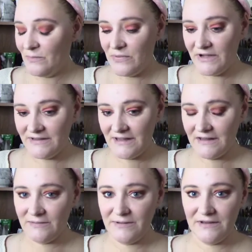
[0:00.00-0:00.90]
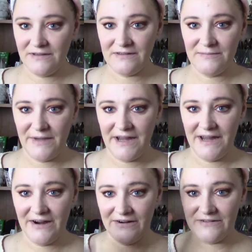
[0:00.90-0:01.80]
but that's because my
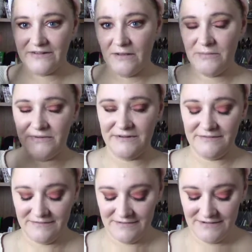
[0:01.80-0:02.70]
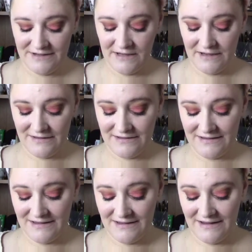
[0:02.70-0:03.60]
hair is up and you can't
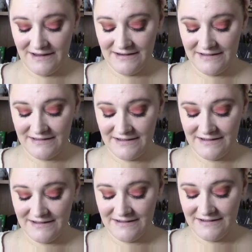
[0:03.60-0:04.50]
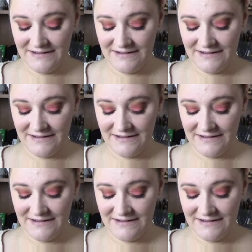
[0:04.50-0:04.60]
see anything.